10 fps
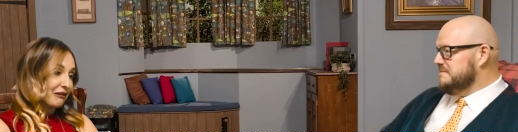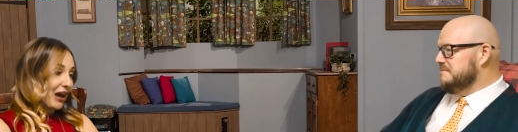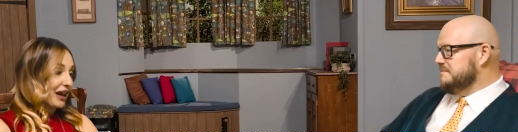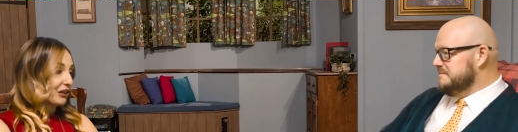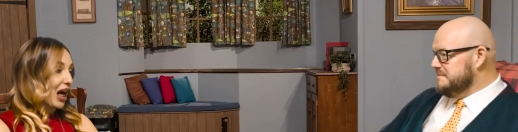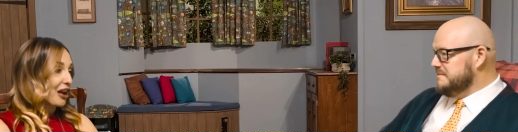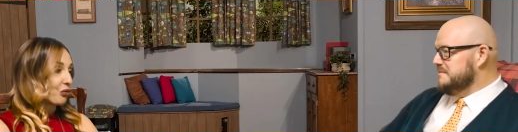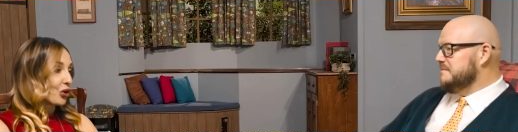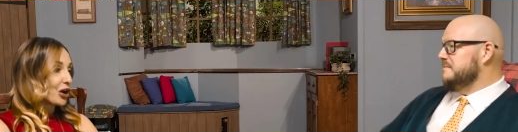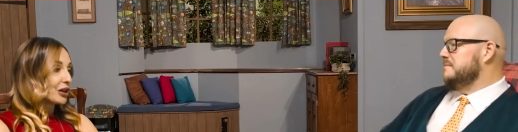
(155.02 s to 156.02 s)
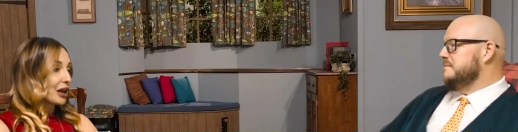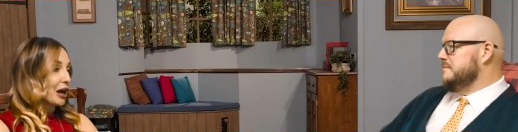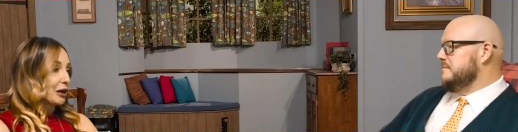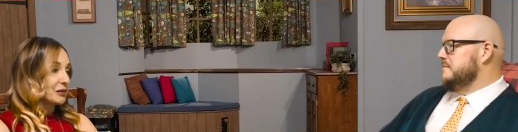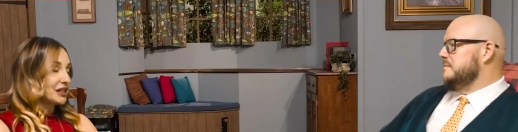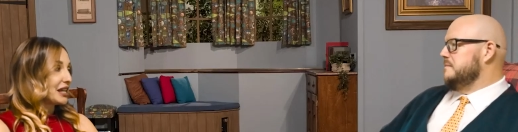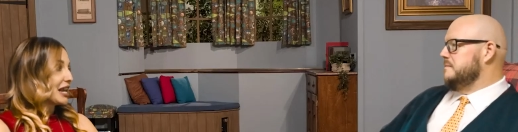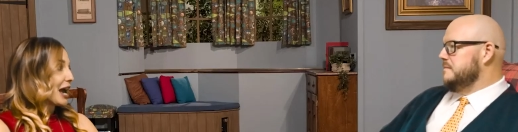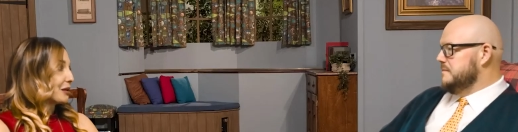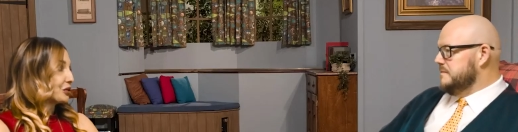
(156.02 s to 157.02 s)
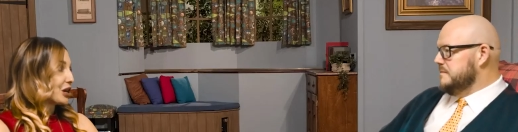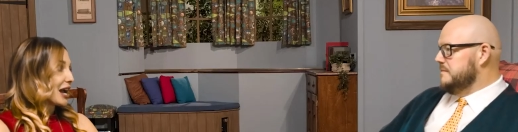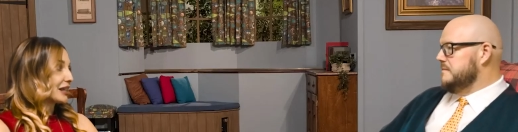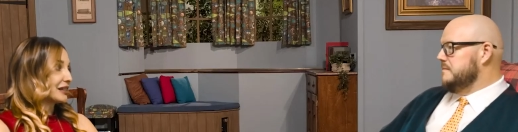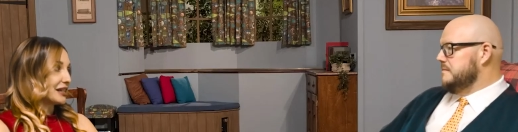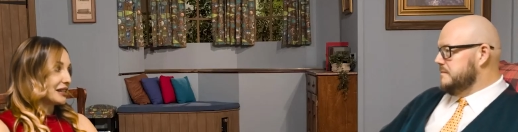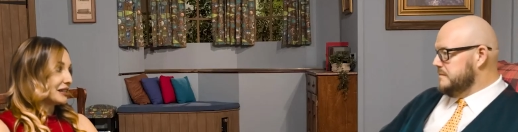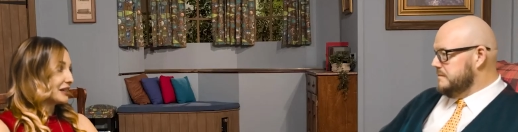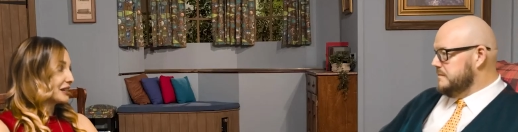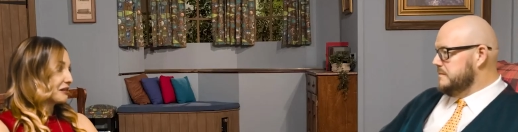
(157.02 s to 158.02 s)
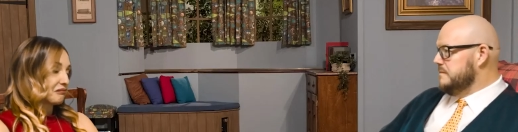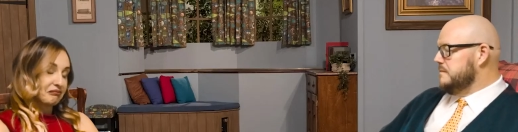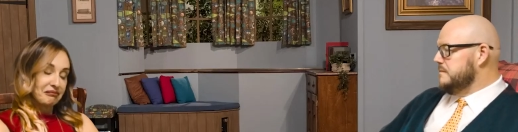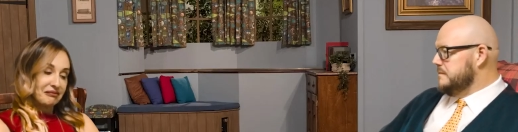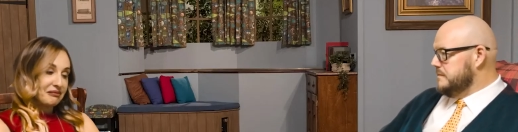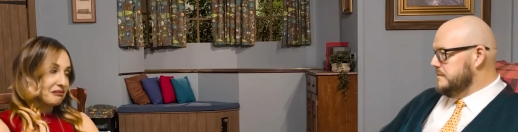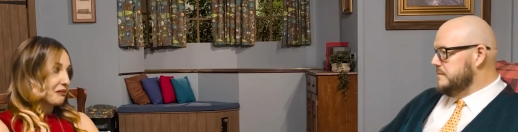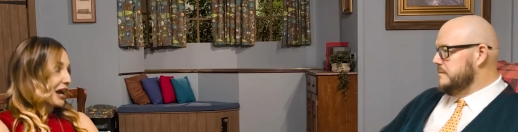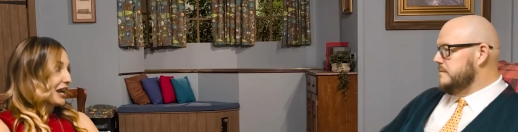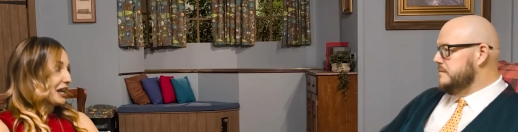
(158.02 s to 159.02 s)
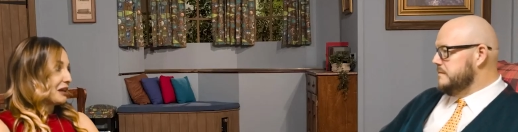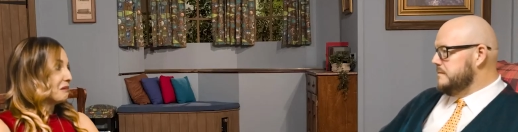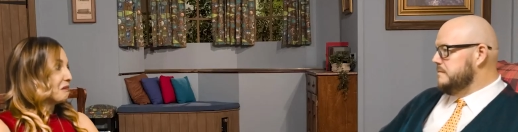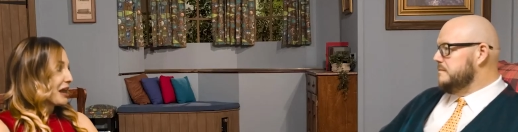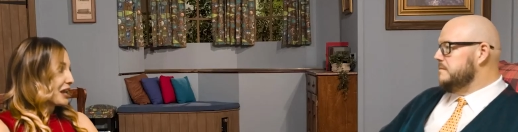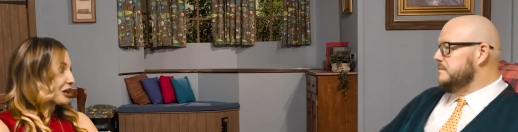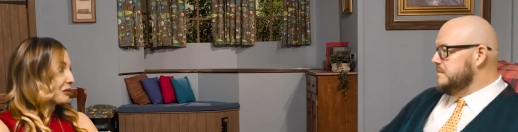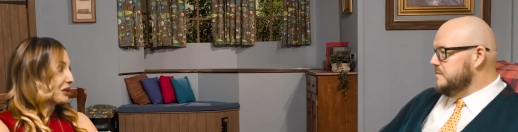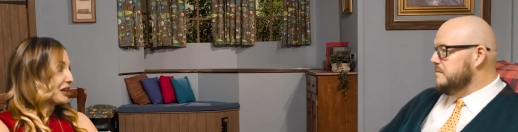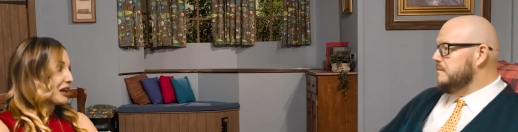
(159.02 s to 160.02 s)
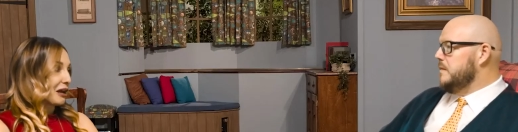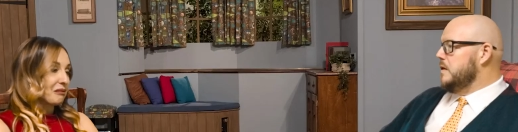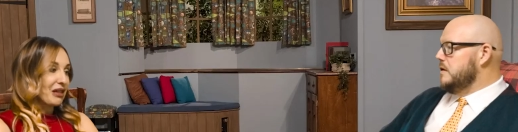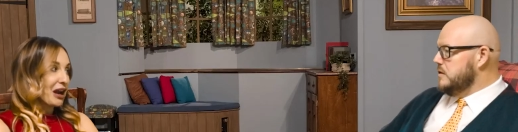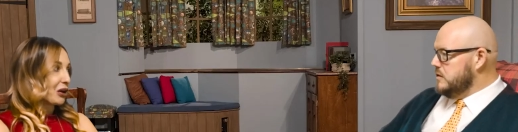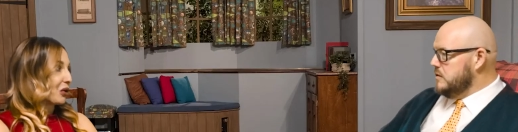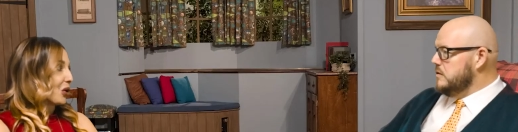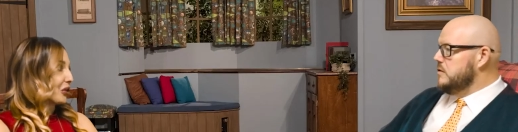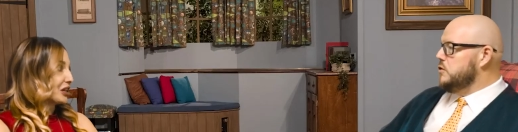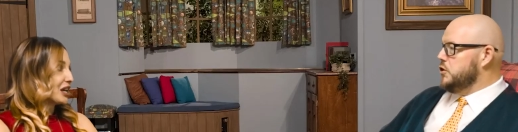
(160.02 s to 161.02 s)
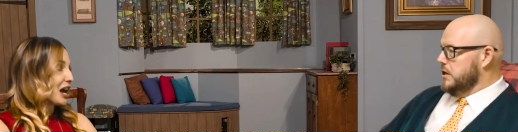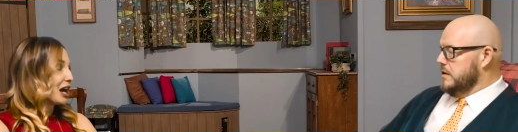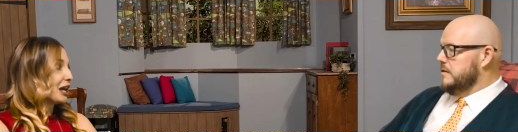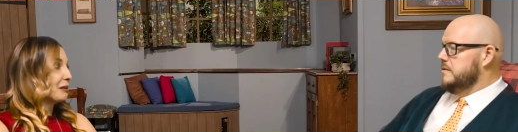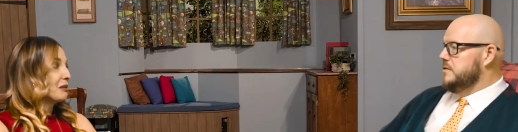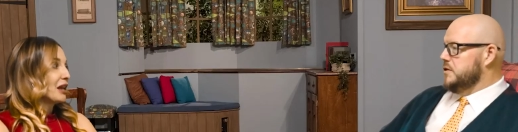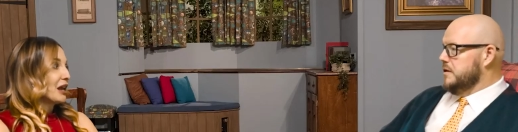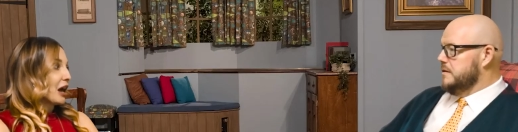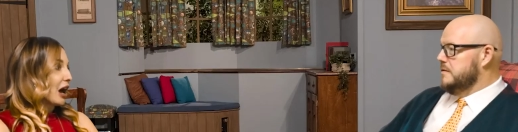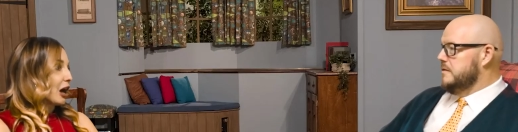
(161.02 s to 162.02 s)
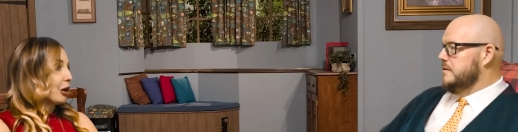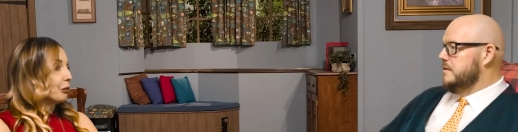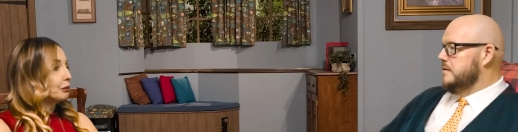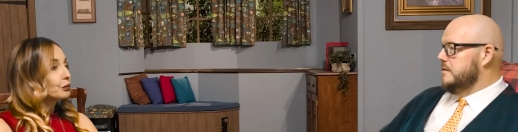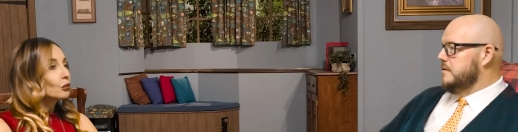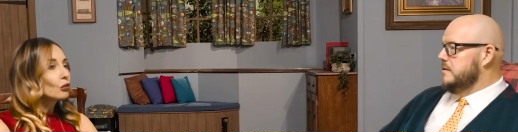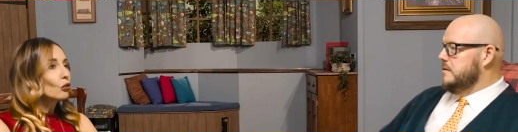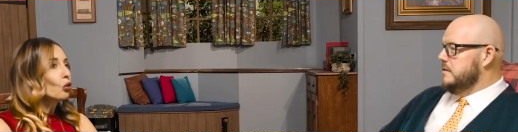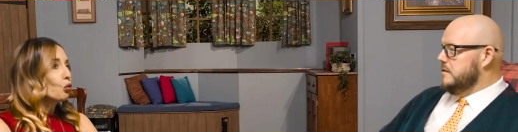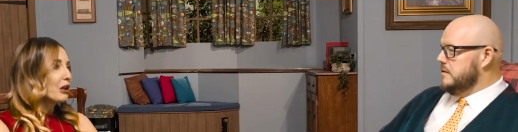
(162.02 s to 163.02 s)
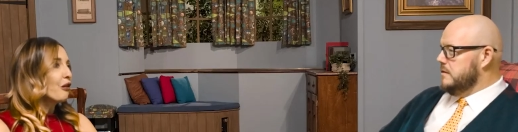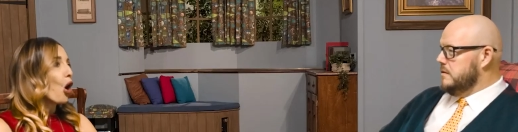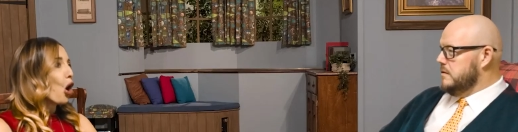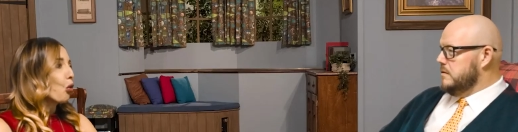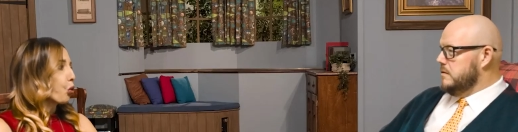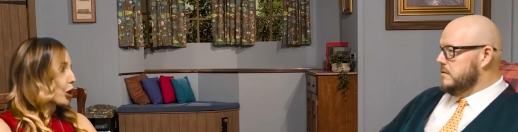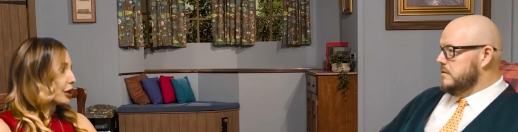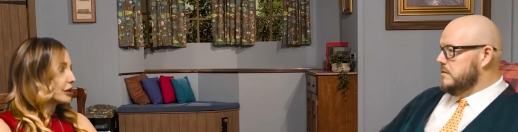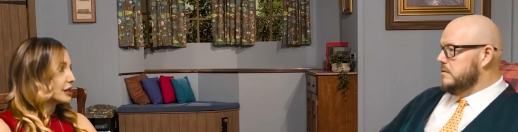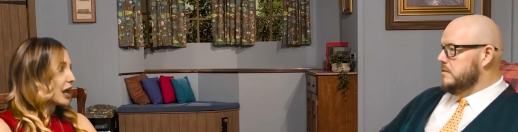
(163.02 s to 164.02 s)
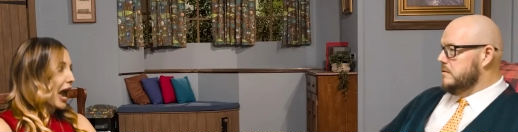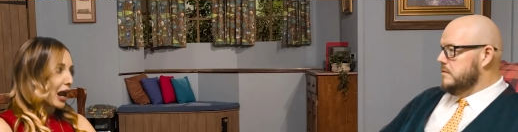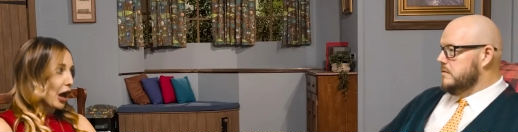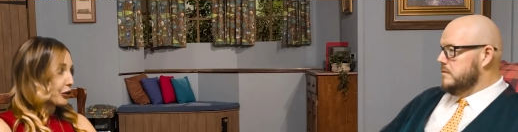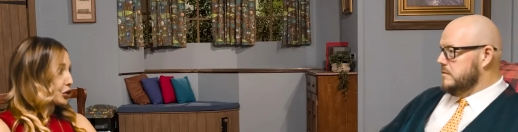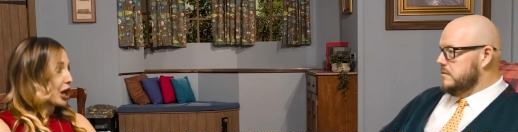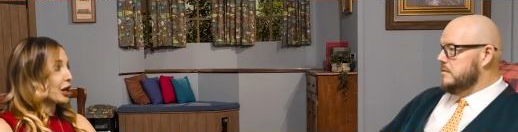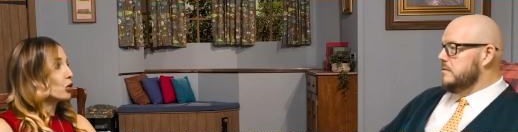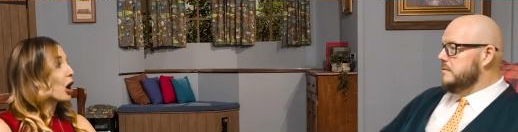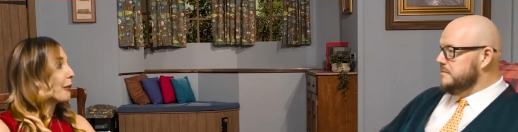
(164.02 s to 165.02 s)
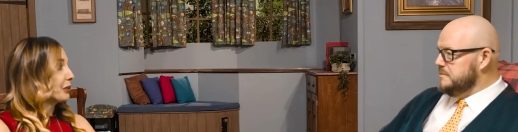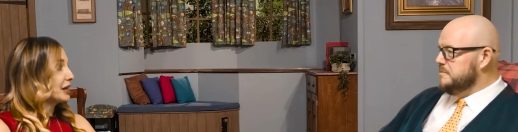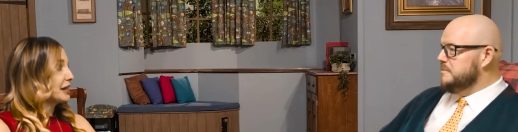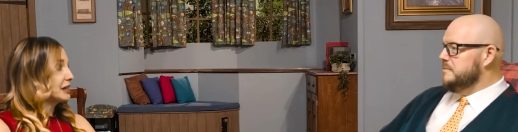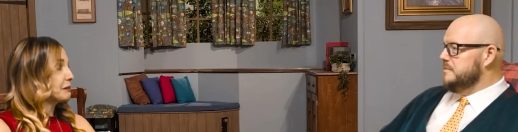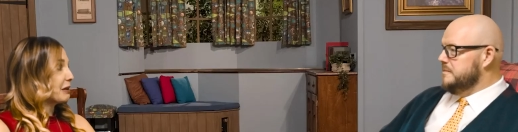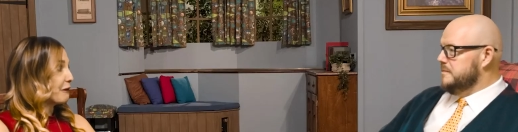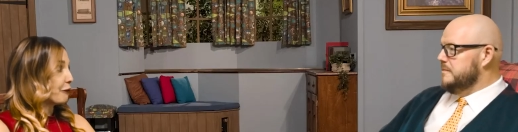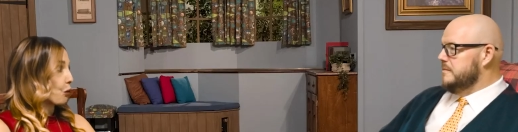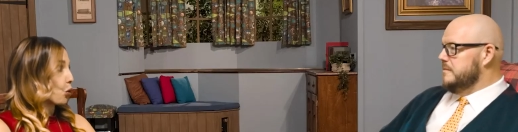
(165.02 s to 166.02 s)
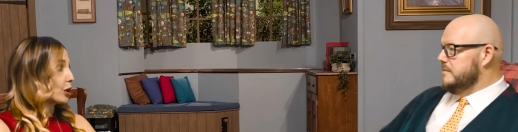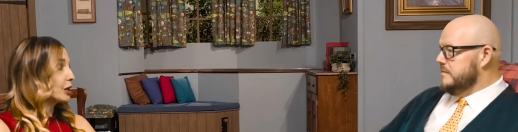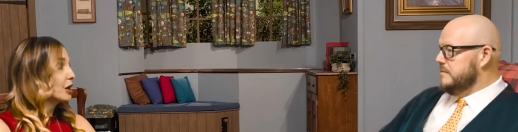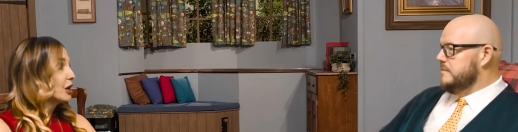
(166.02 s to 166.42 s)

Speaker 1: I've had a lot of work. Um, City Abstract is my main company. I'm there all the sure, time. Sure. Um, we've all worked at other title companies before,